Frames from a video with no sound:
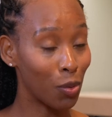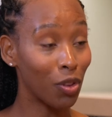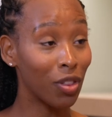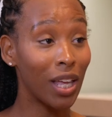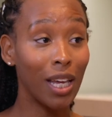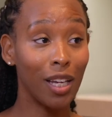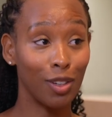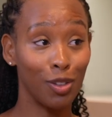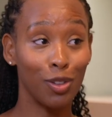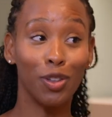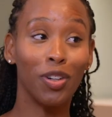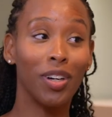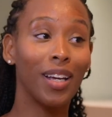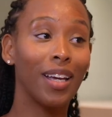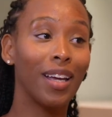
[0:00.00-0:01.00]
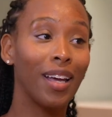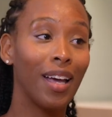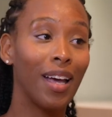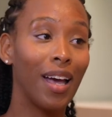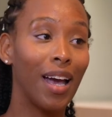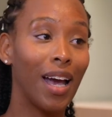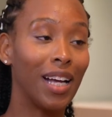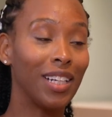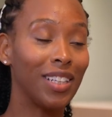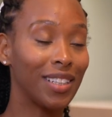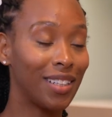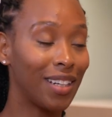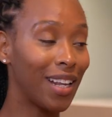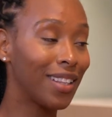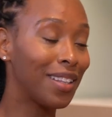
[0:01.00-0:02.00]
what they enjoy and
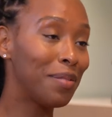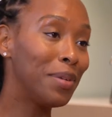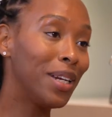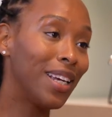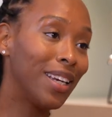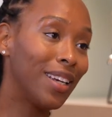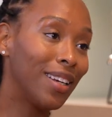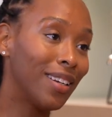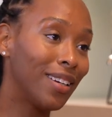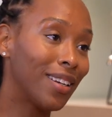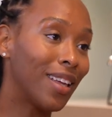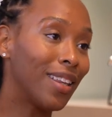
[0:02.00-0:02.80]
just let them lead,